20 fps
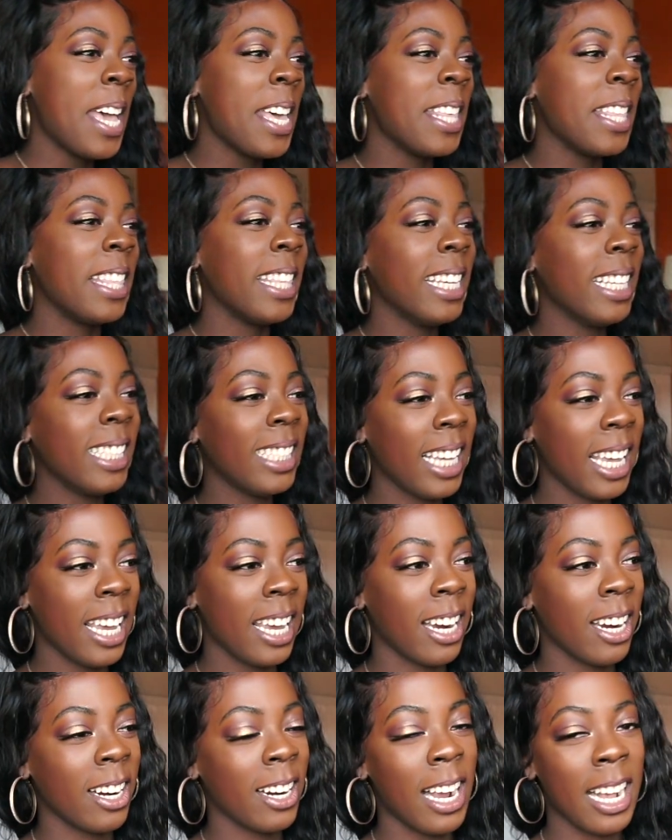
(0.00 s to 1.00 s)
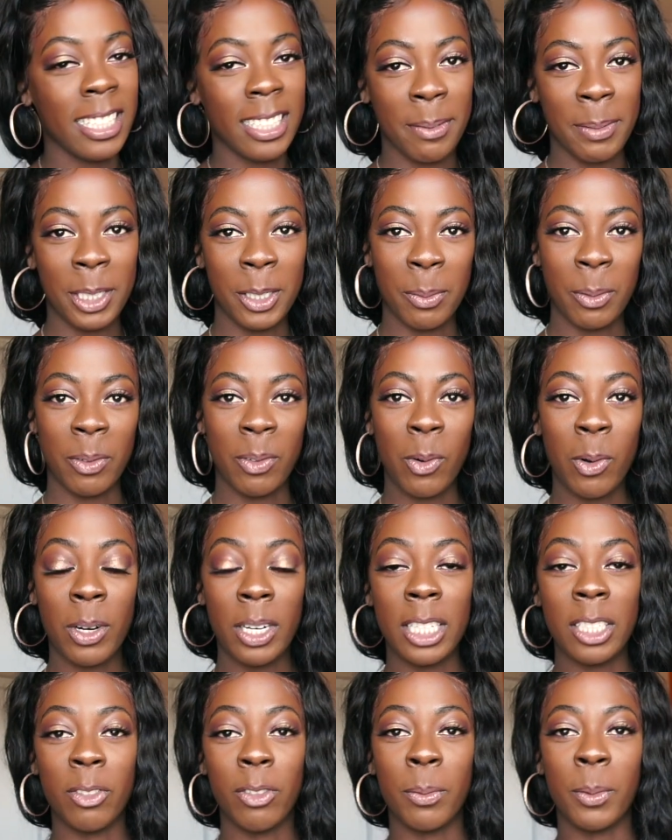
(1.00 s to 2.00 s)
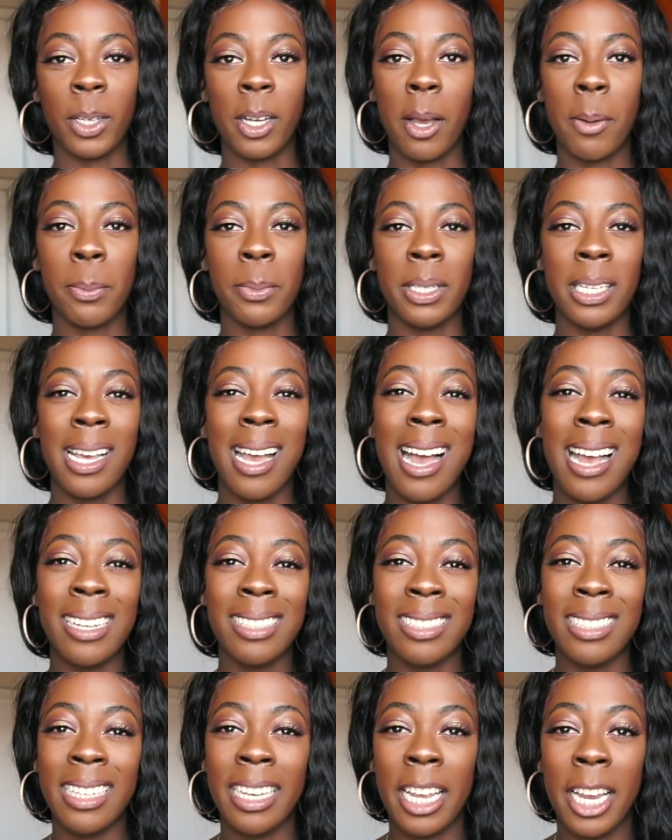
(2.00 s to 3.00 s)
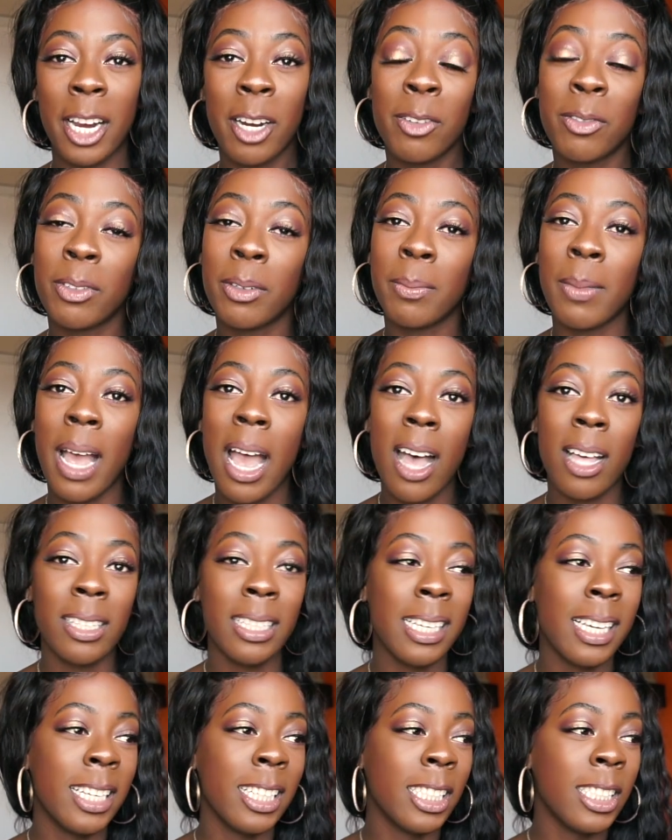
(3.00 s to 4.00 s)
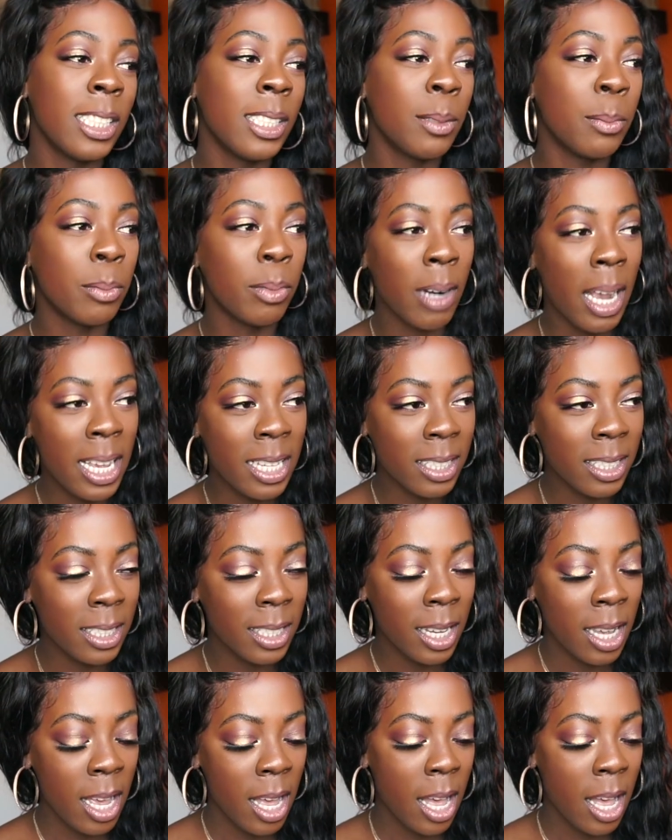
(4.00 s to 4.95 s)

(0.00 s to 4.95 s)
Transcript: This hair, as I mentioned before, is from the company Isee hair from AliExpress.